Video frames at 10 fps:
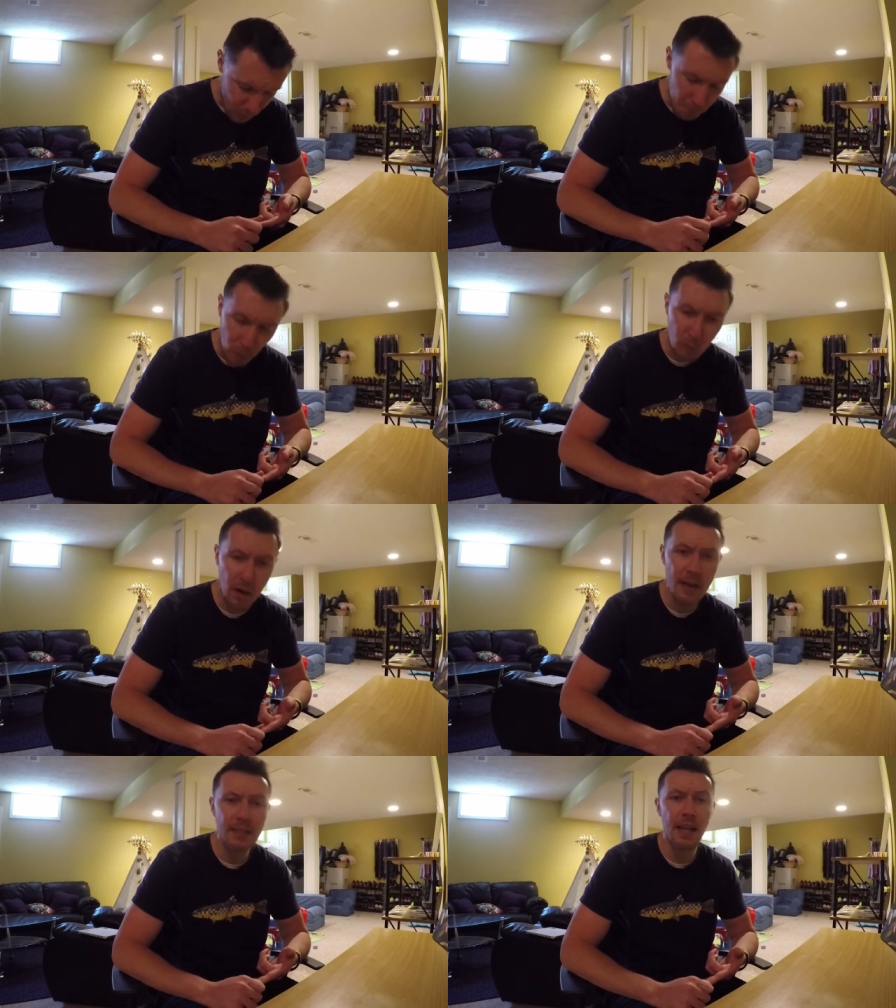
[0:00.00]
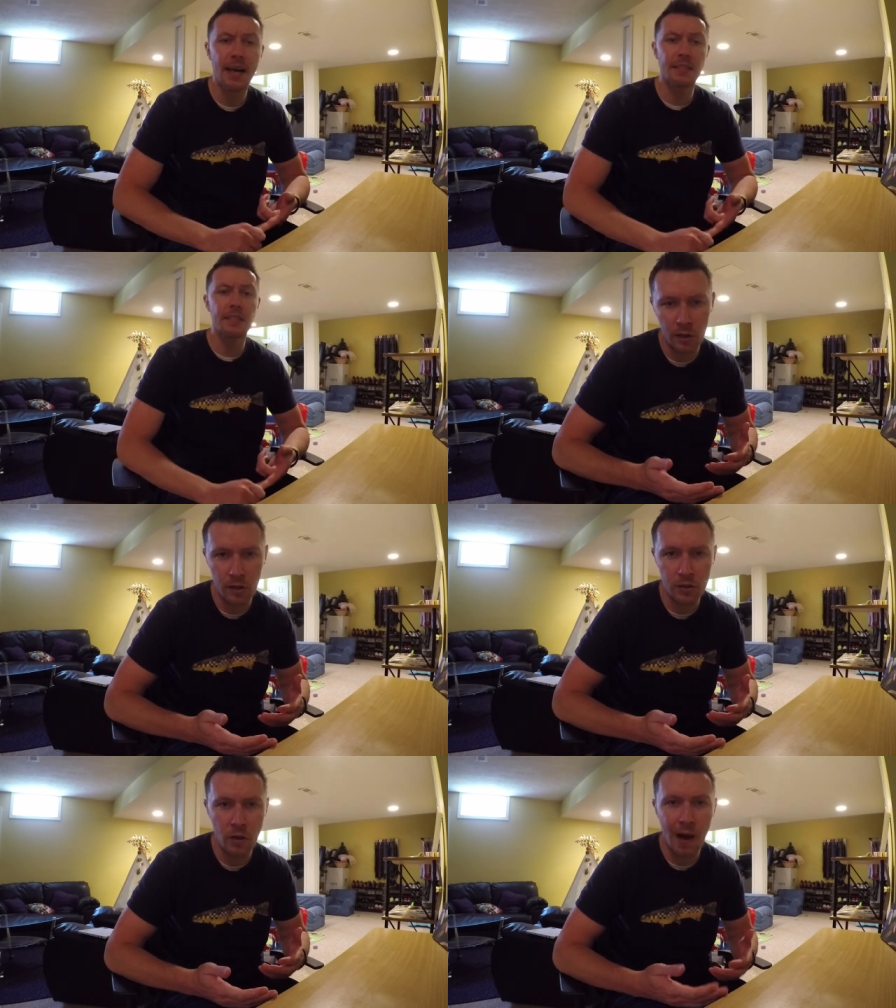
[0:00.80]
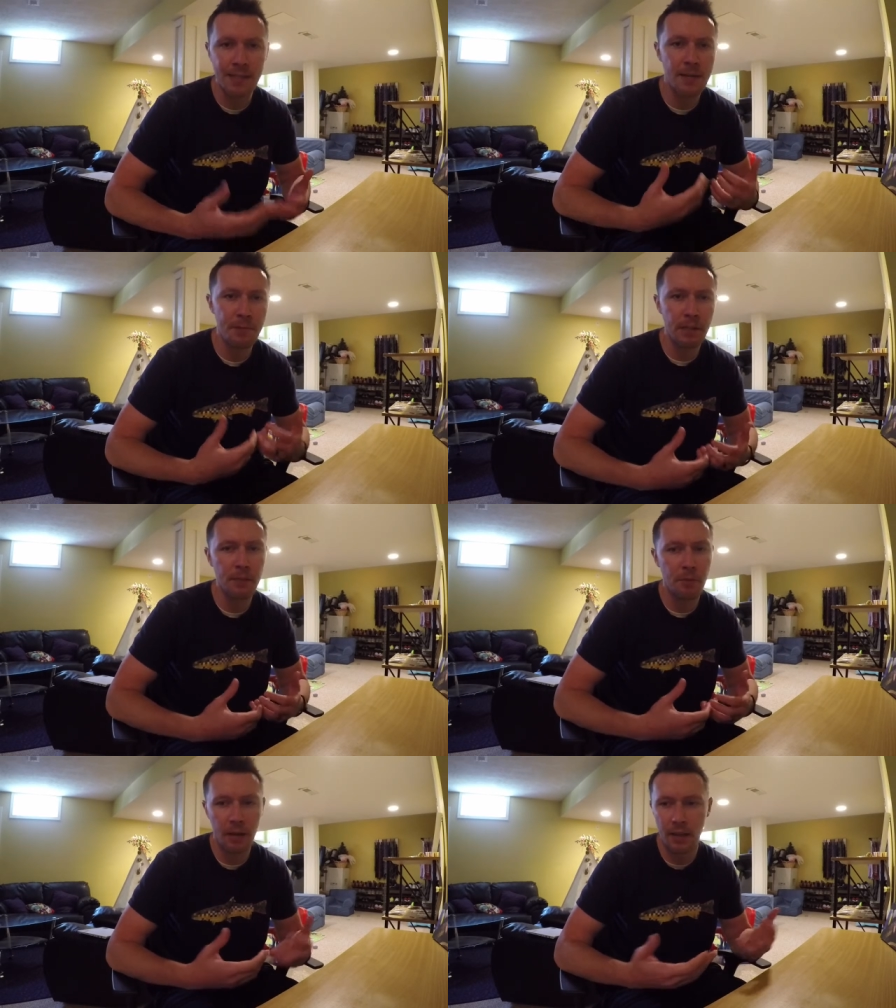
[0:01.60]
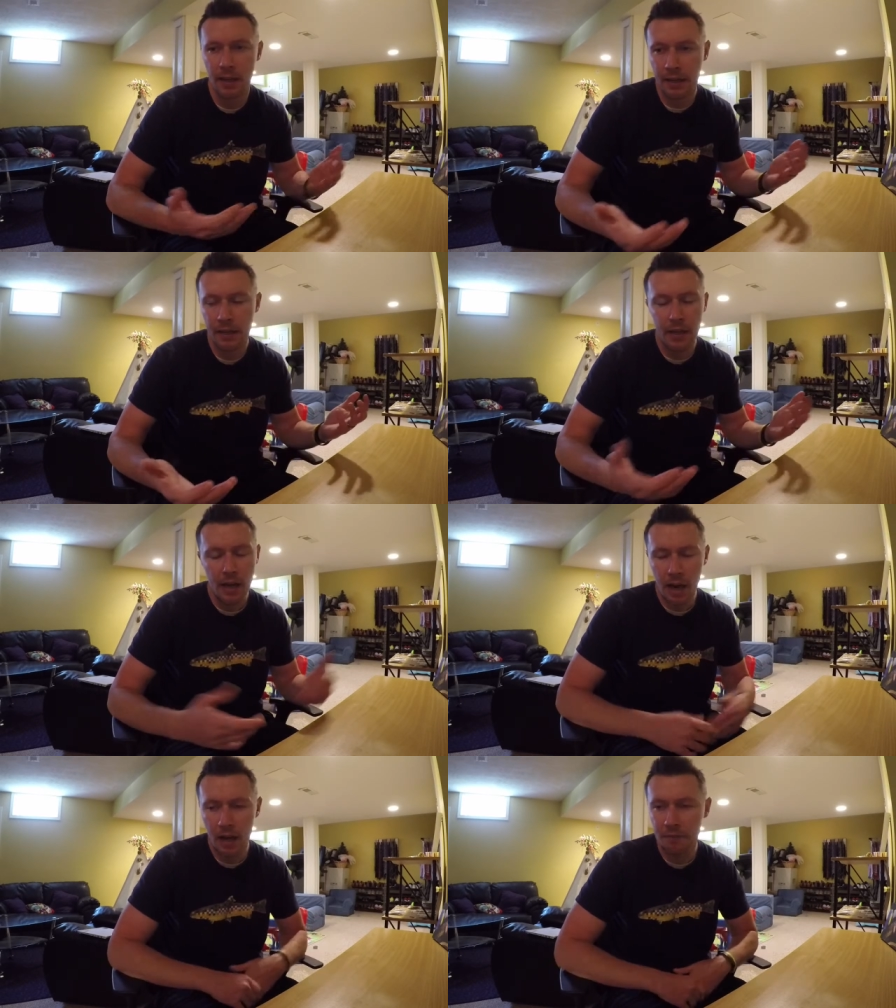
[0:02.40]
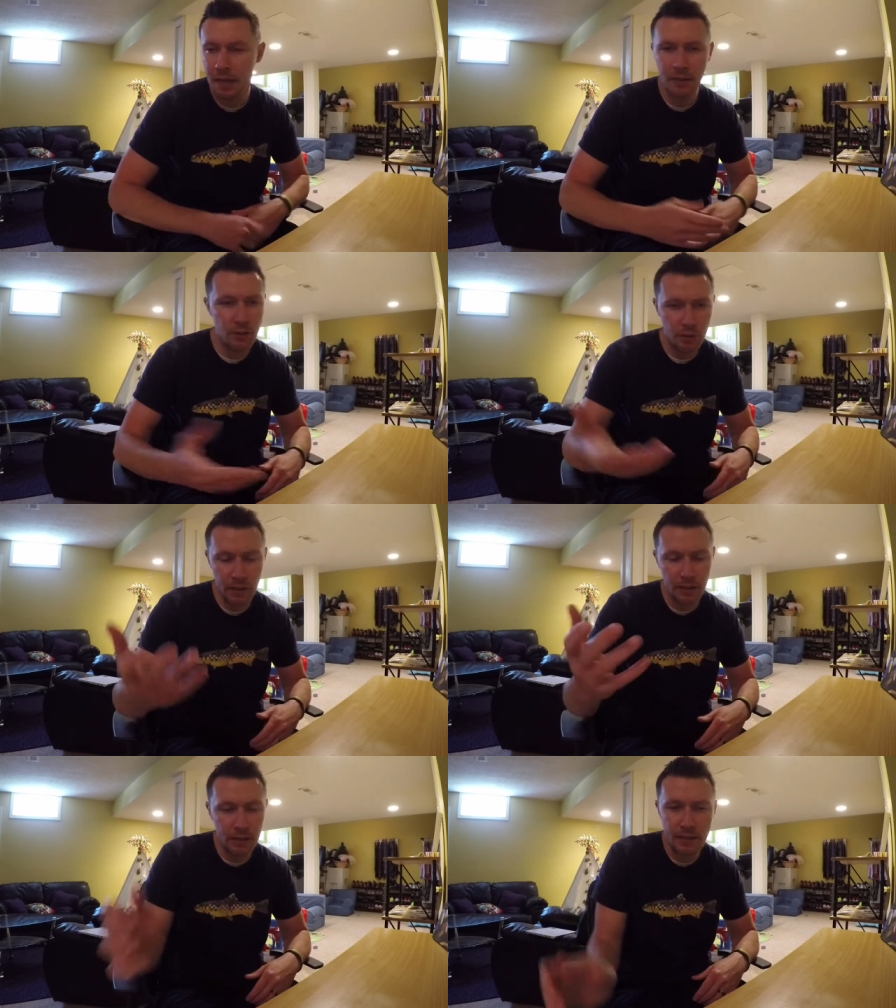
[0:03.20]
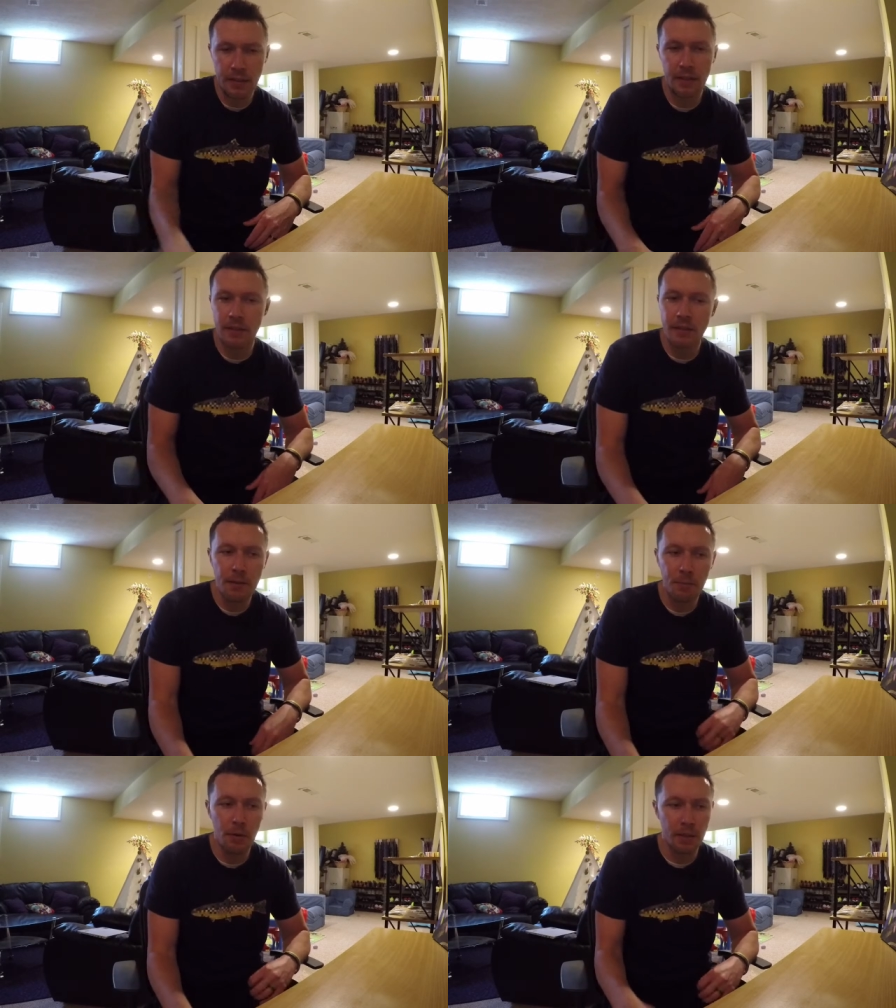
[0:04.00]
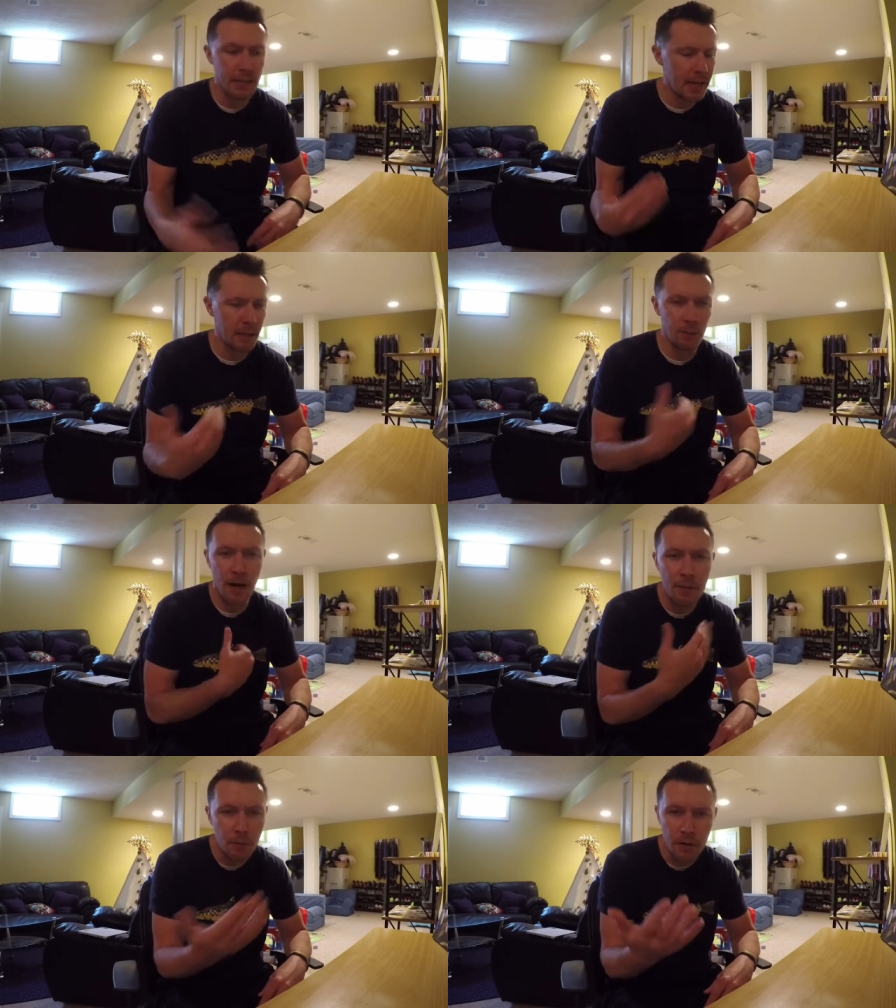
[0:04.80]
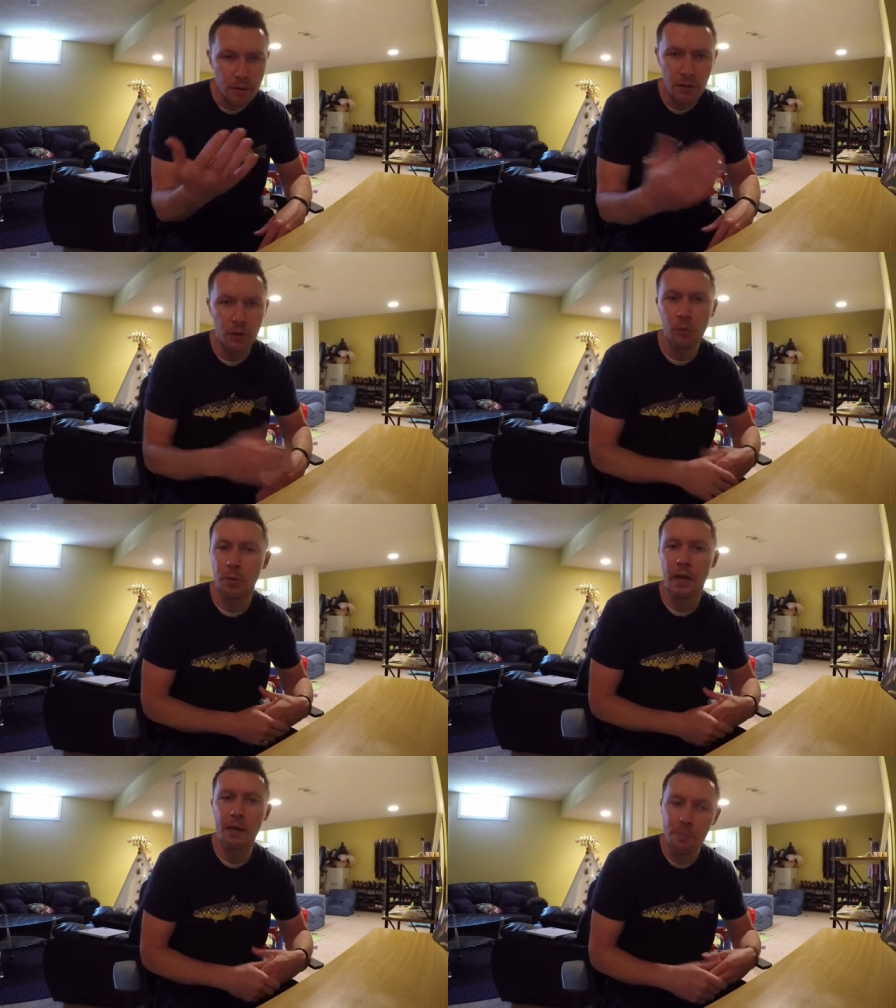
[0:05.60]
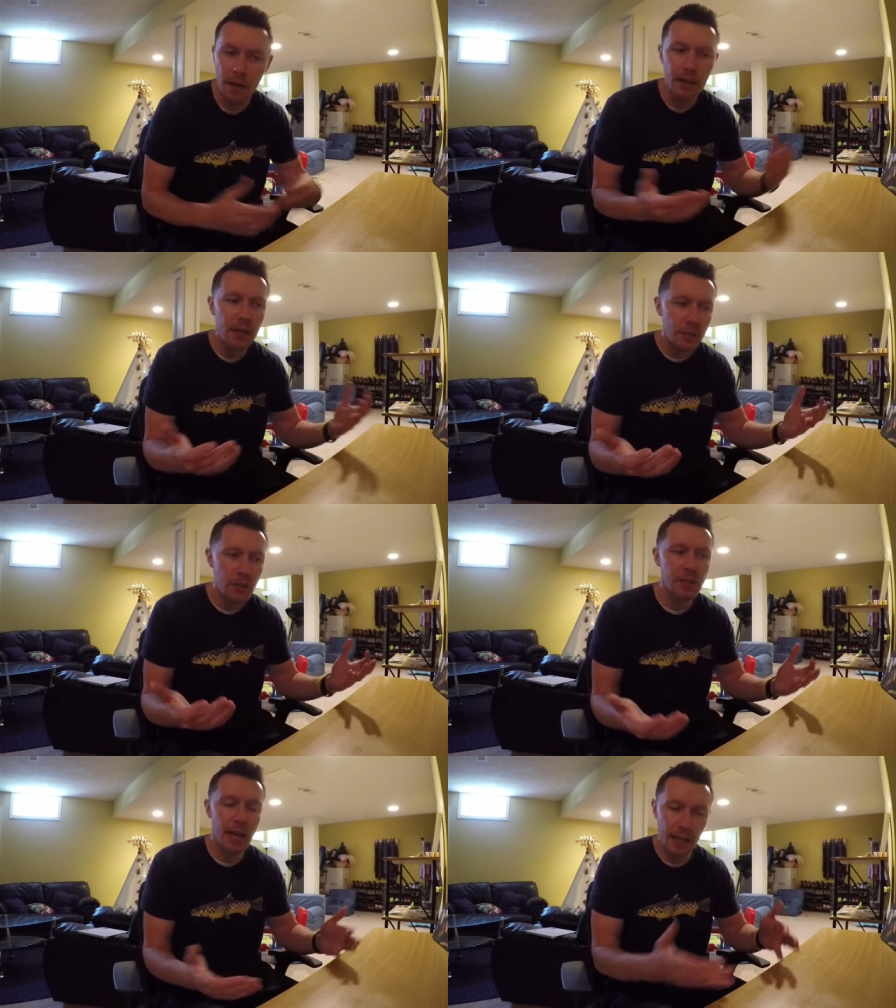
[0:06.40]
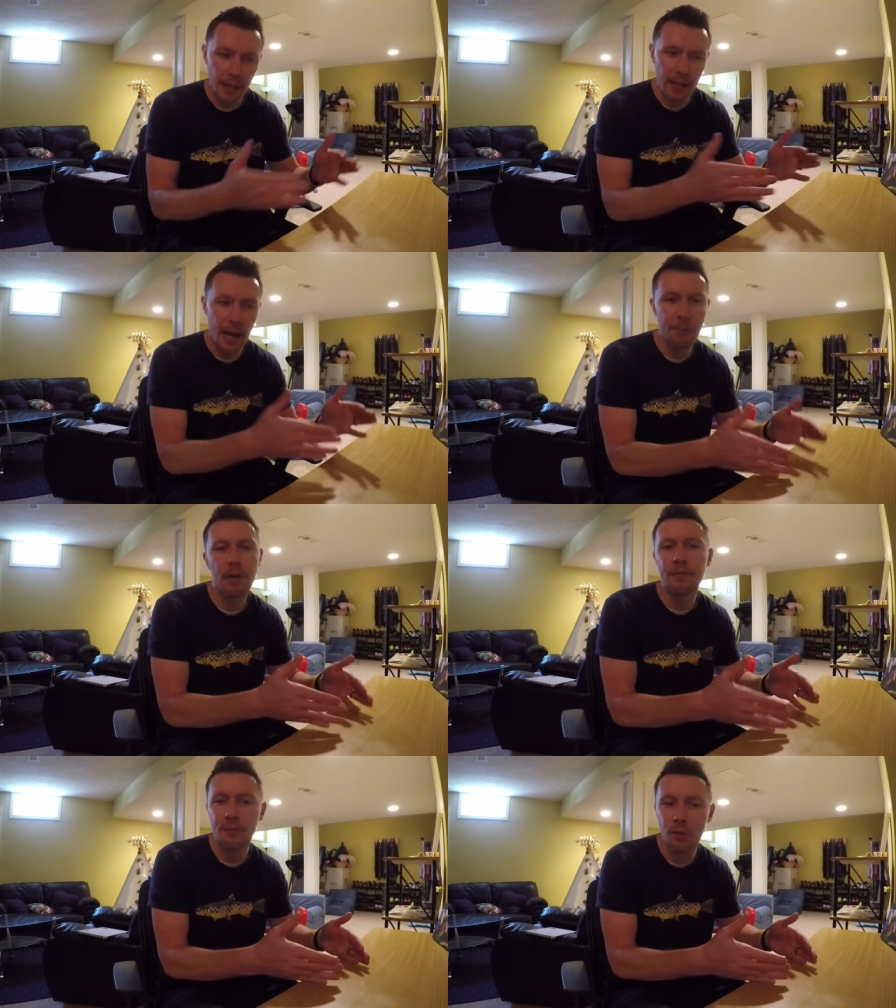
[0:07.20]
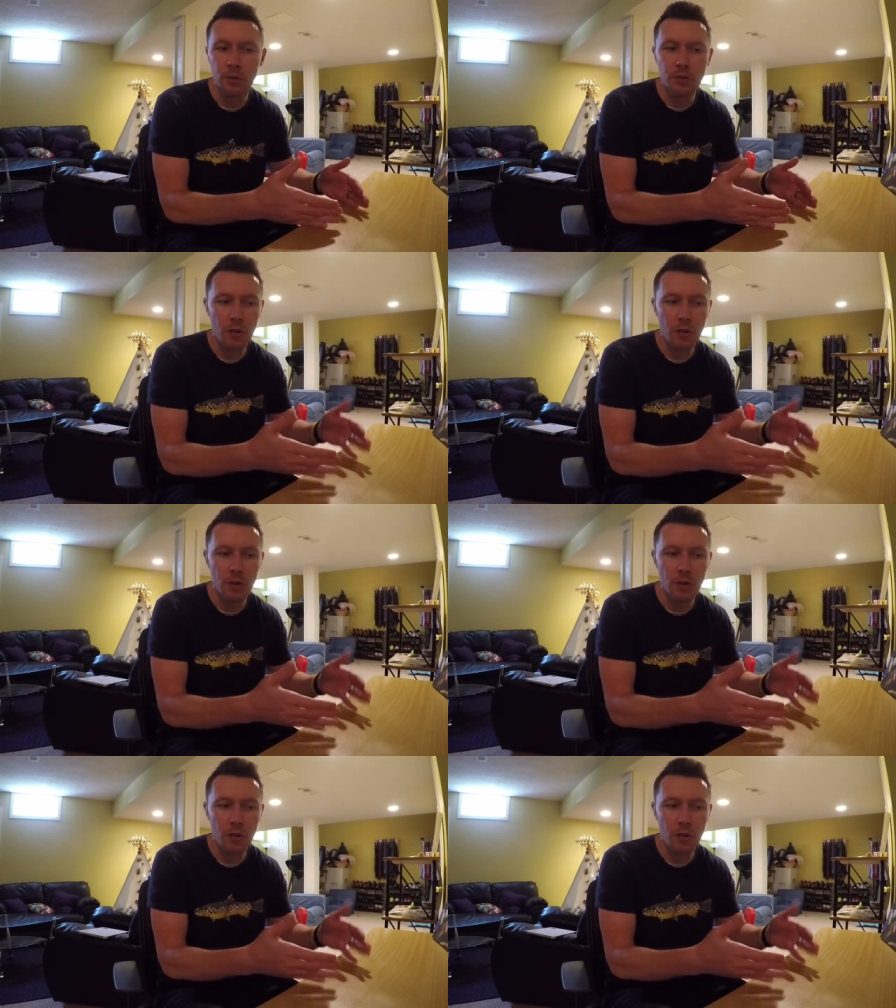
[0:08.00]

polarized glasses. So I typically bring like, um, not that you need to listen to this tip on exactly what I bring so that you bring it, but just saying like I bring food.